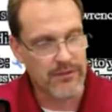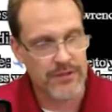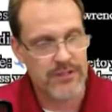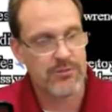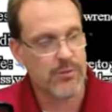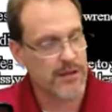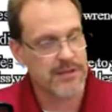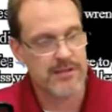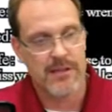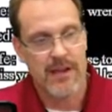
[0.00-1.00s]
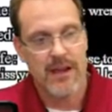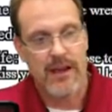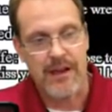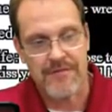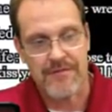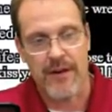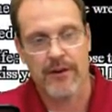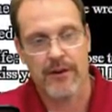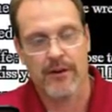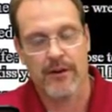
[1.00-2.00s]
this was a
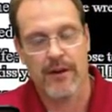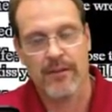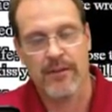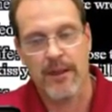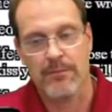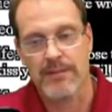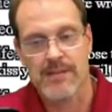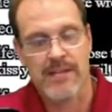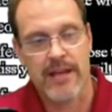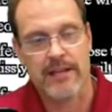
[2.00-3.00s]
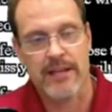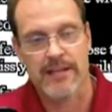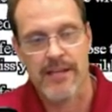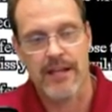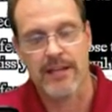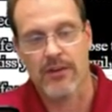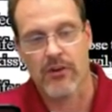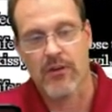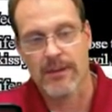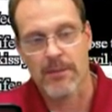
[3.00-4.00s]
failure and they decide they decided to
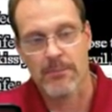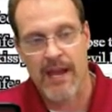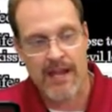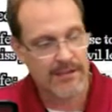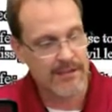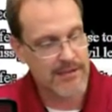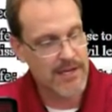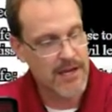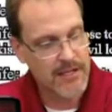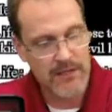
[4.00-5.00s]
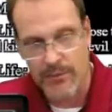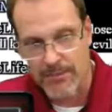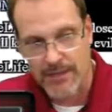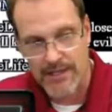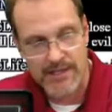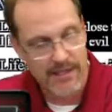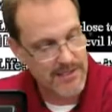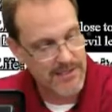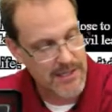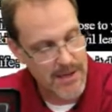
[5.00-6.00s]
create the Mantis to replace it
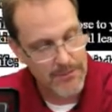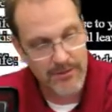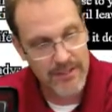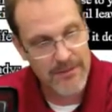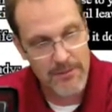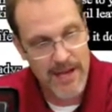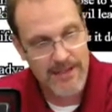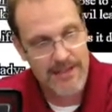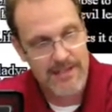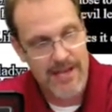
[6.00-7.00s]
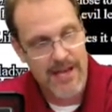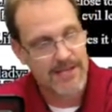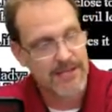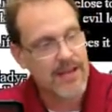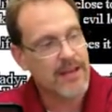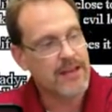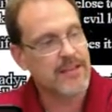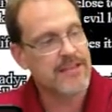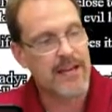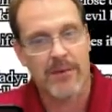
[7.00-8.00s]
because I believe the Mantis has
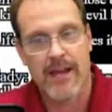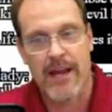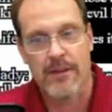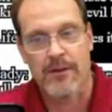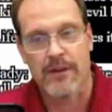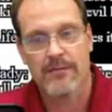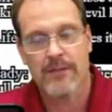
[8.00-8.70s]
the same camera.